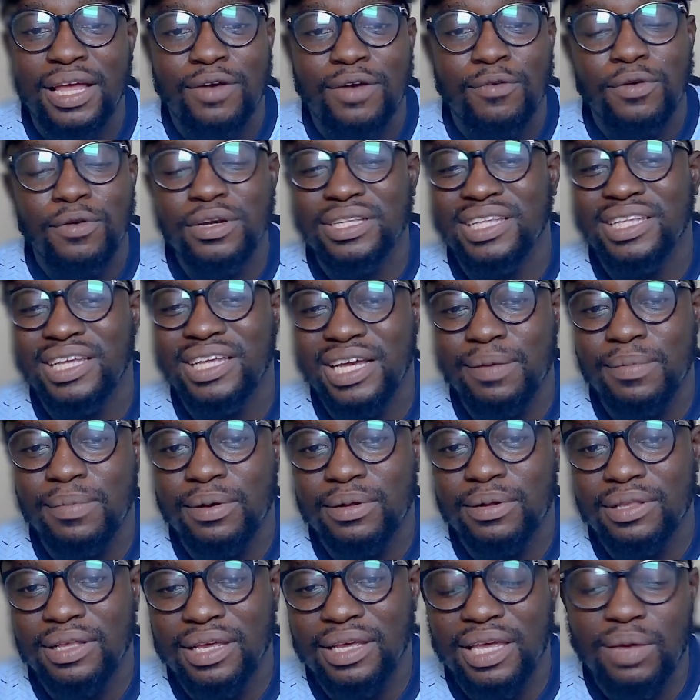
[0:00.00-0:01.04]
What do you think
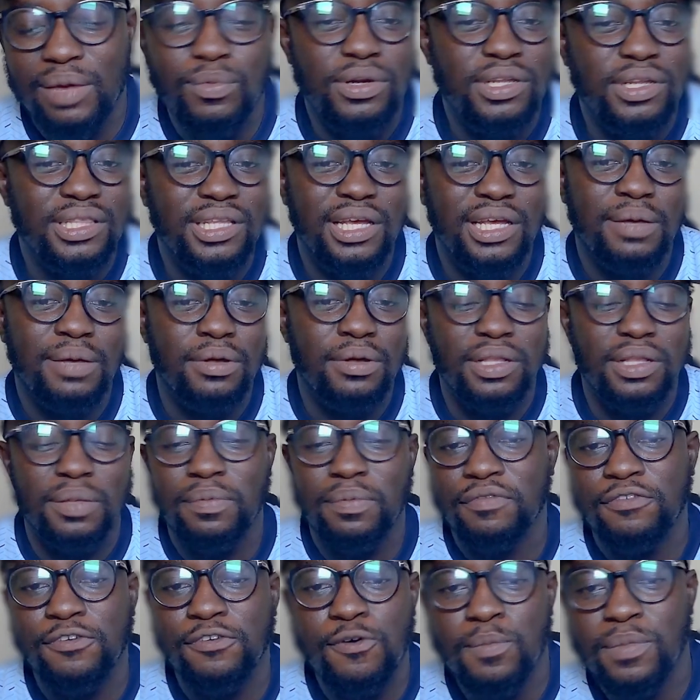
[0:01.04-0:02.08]
about the game? What do you think about the
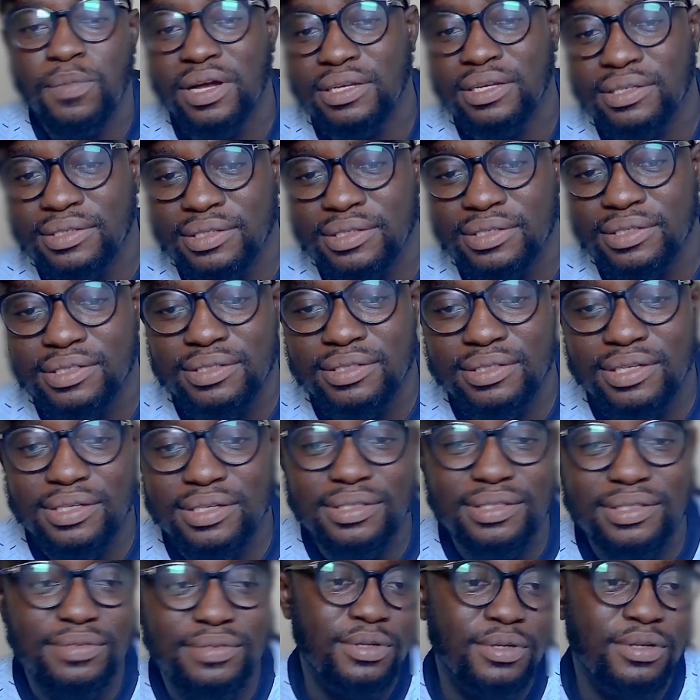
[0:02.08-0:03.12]

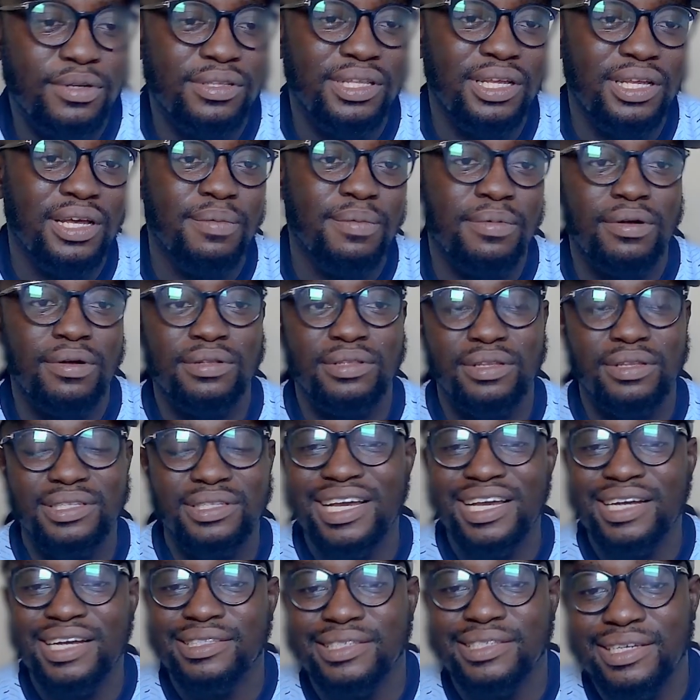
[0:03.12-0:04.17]
performances? What do you think about
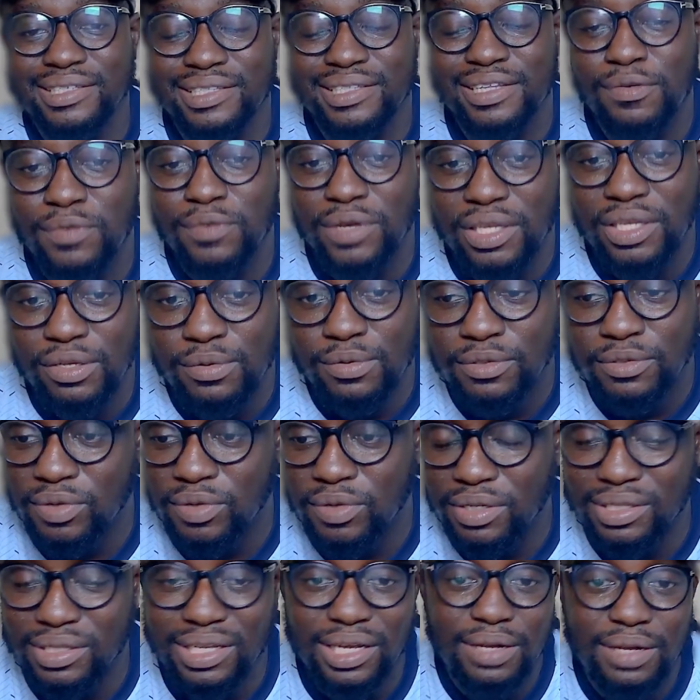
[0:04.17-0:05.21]
tactics that we use? What
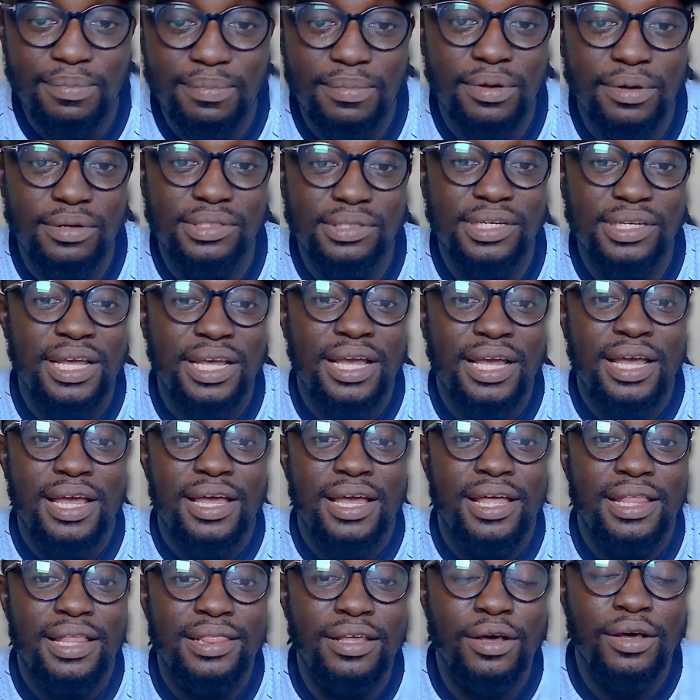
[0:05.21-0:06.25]
do you think about
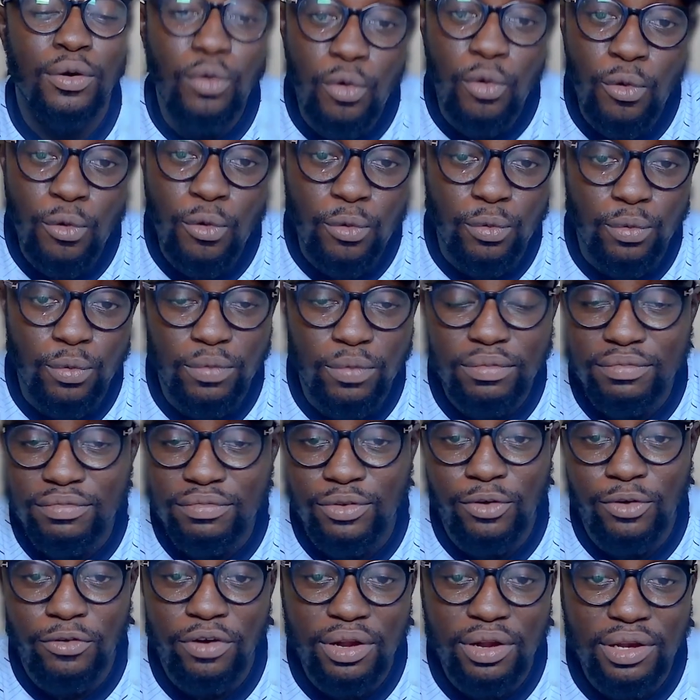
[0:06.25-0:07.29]
the goal,
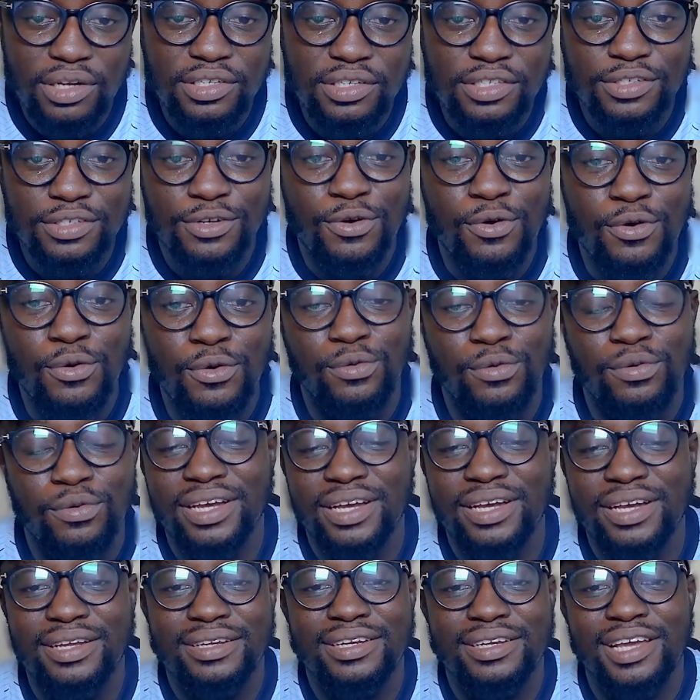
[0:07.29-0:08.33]
Corella's goal?
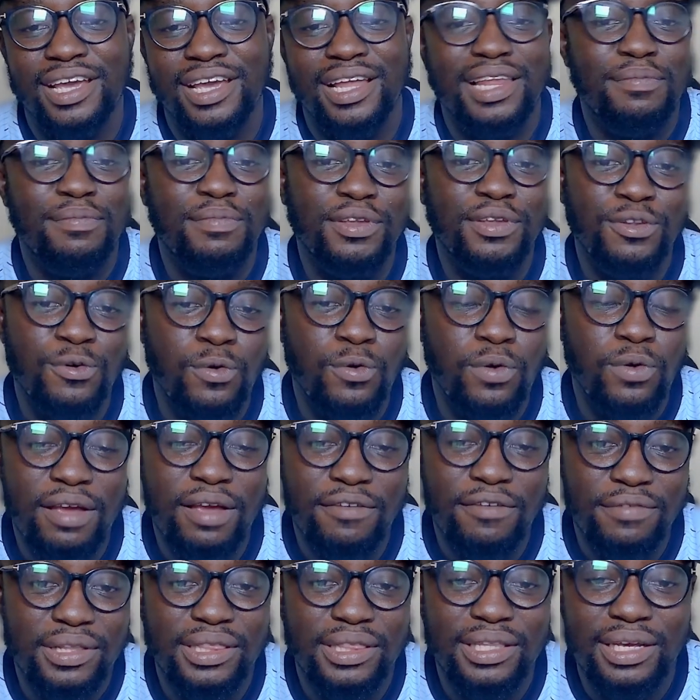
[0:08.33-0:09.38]
And yeah, let me know
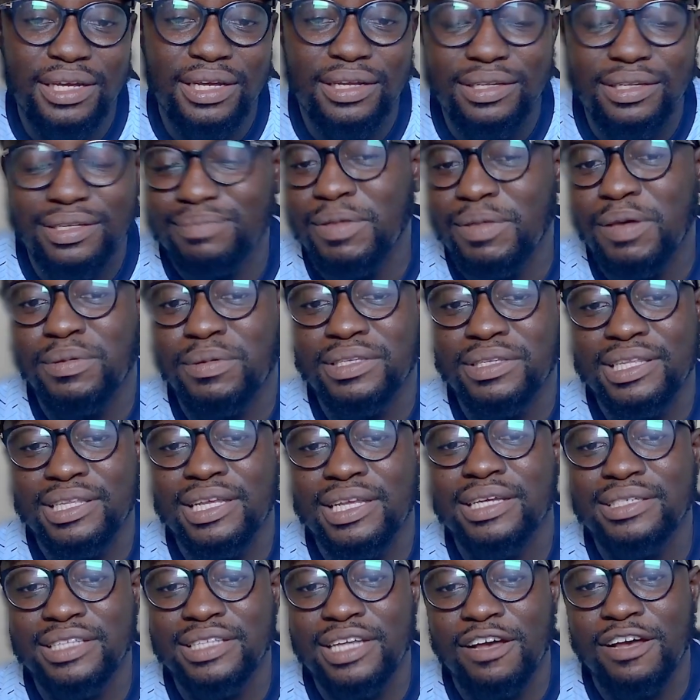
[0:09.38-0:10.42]
everything, maybe
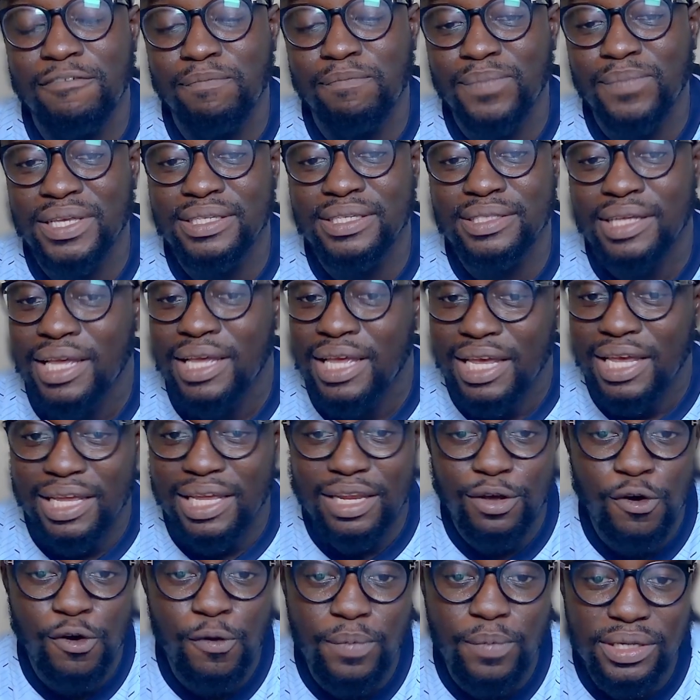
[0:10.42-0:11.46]
things that I've missed in
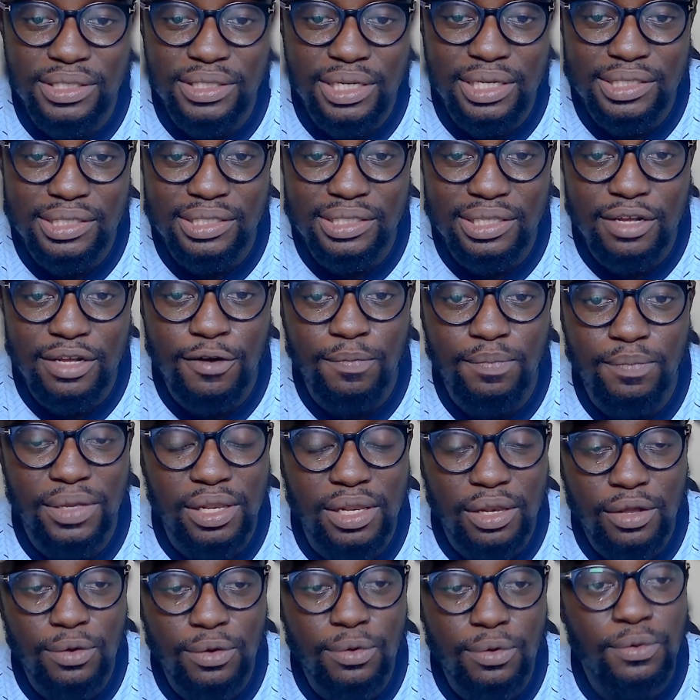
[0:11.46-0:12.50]
the comment section down
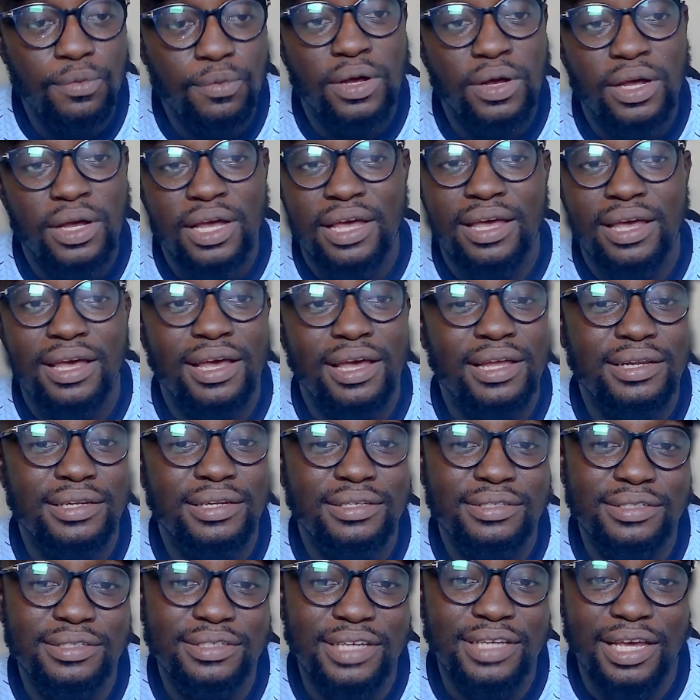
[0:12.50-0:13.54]
below.
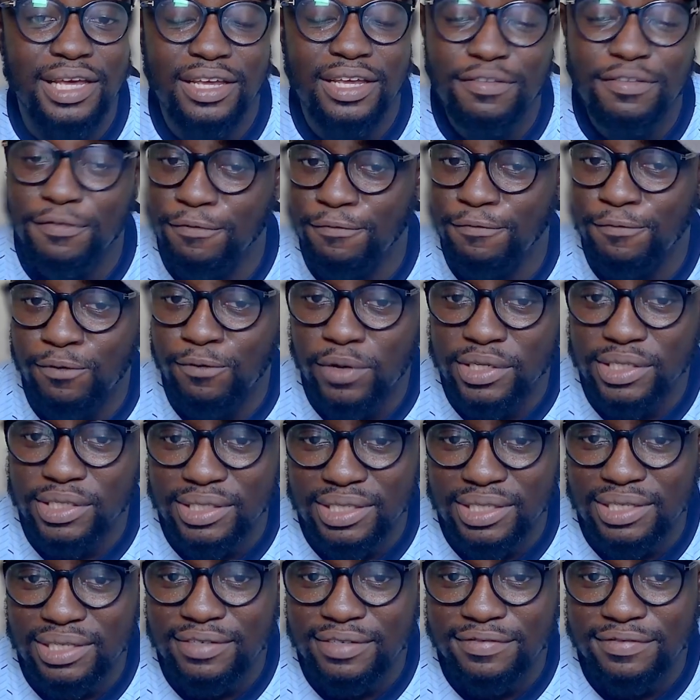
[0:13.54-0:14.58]
And yeah, if you've
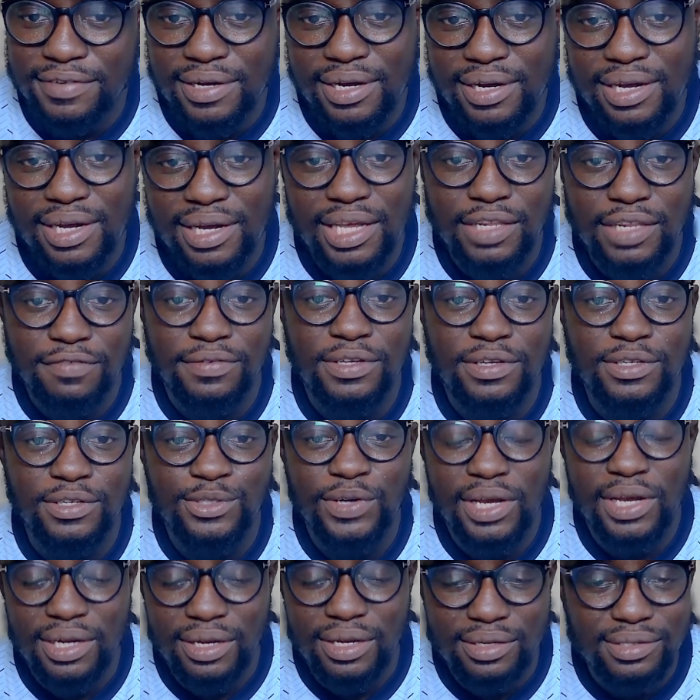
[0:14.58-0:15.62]
watched this far and you've
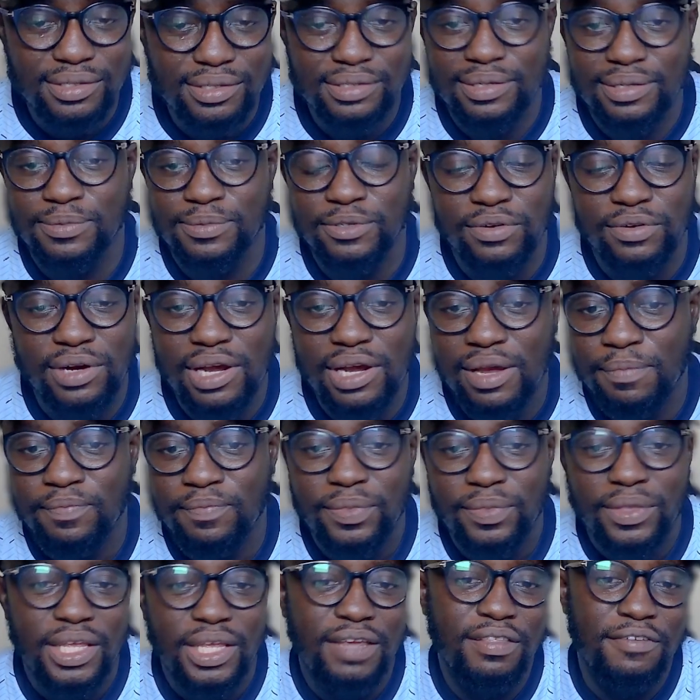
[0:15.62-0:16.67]
enjoyed it, subscribe,
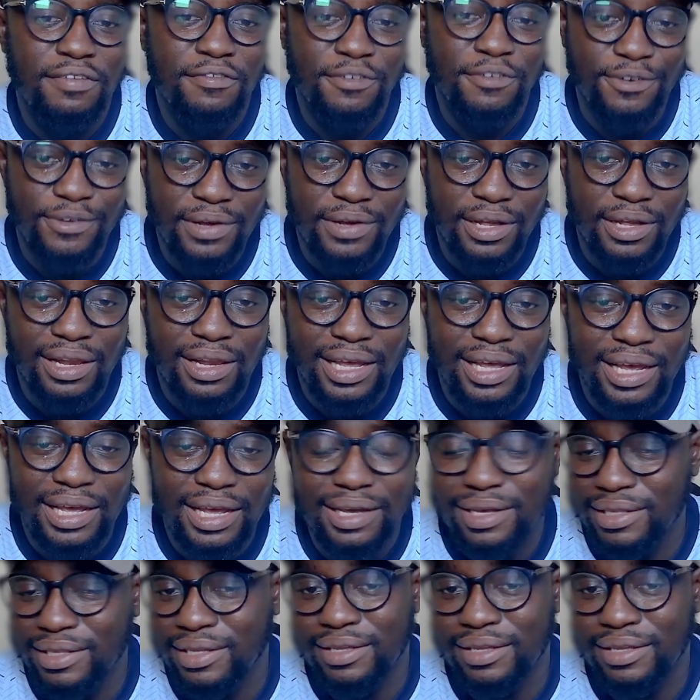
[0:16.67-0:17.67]
give the video a like.